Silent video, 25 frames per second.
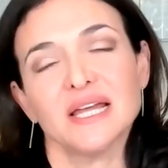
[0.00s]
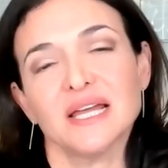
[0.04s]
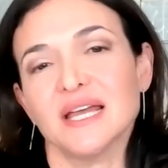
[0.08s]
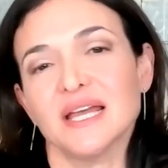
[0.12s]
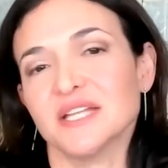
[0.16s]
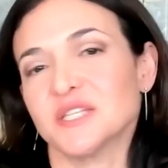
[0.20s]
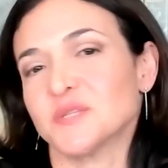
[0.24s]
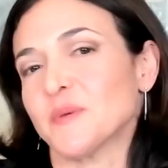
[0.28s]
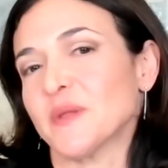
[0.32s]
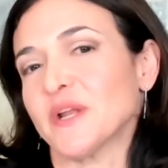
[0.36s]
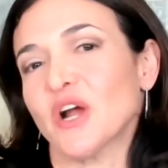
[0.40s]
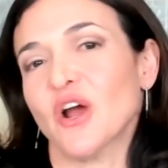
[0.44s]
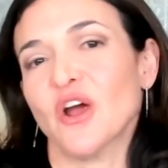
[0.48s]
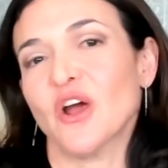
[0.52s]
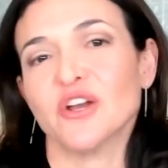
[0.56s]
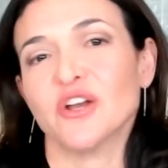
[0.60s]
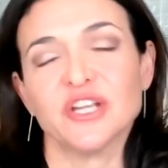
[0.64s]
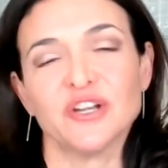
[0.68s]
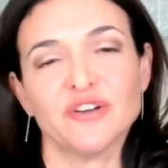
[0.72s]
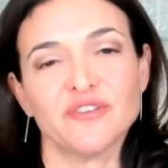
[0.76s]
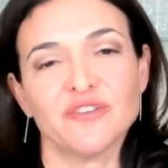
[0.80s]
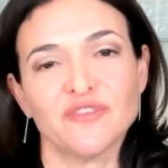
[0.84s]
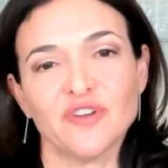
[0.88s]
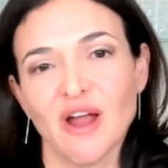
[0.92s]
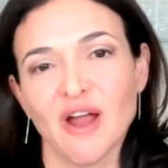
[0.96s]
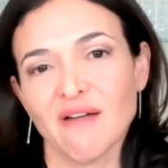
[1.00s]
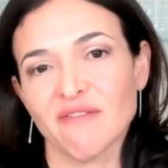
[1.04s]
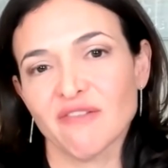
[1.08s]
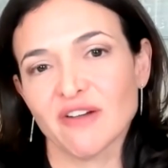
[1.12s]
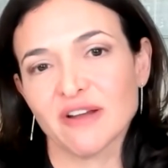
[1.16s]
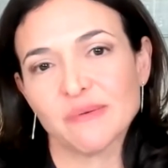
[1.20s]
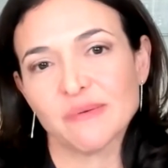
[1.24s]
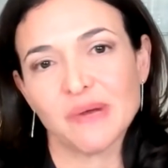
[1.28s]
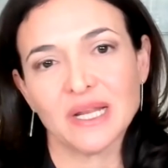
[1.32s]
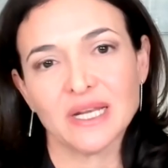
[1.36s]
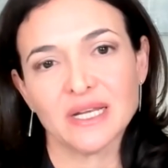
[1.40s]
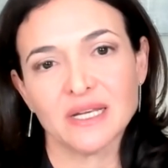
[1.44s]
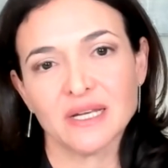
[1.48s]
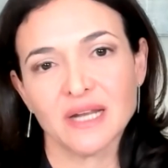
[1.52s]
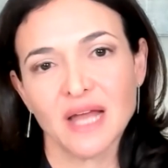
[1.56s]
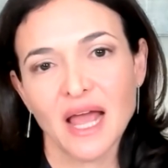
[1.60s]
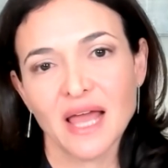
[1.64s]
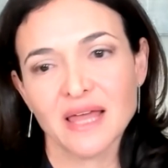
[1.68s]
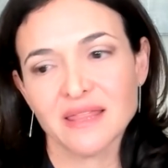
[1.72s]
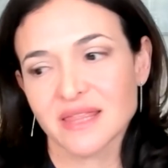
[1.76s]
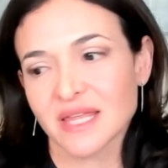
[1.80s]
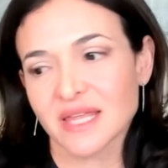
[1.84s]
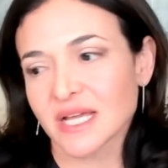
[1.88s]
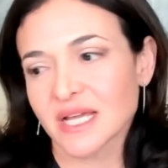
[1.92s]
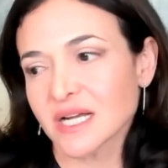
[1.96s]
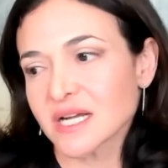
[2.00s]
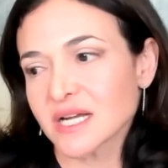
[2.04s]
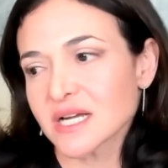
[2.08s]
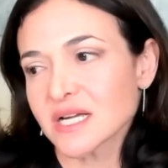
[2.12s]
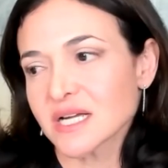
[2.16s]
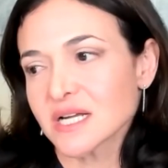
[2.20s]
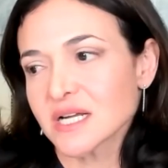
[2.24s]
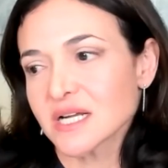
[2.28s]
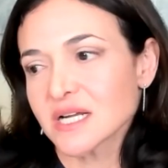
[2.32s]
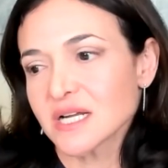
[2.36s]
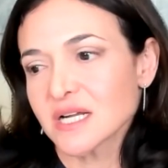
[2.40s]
it's been a hard year for everyone. I think